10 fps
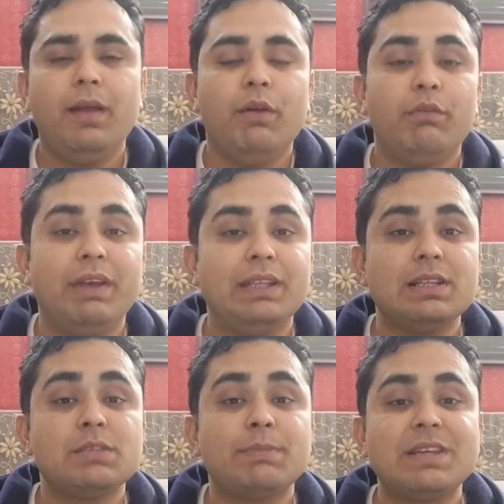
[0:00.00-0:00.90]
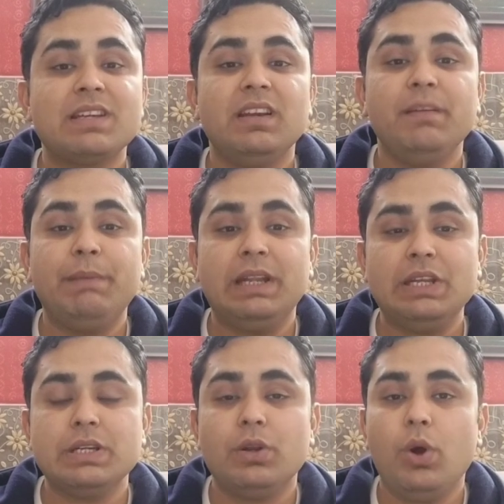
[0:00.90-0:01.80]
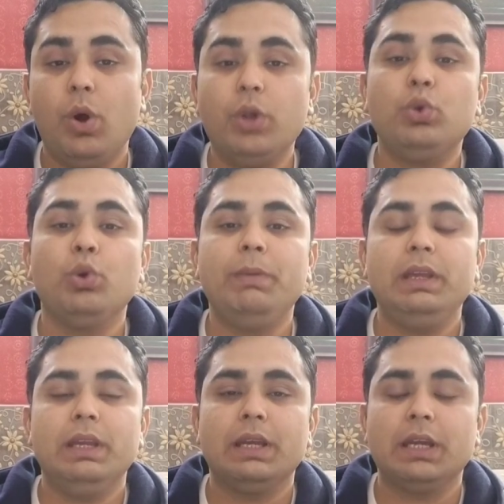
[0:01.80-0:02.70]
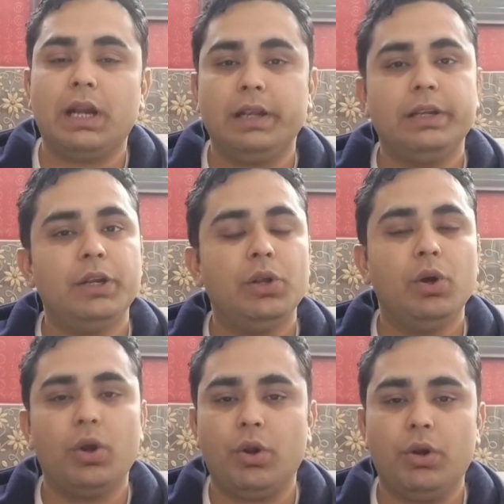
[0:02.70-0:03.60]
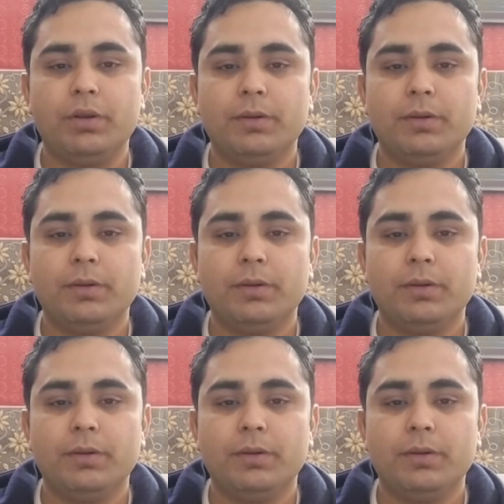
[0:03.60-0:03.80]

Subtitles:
whether the special leave petition ought to be granted or not.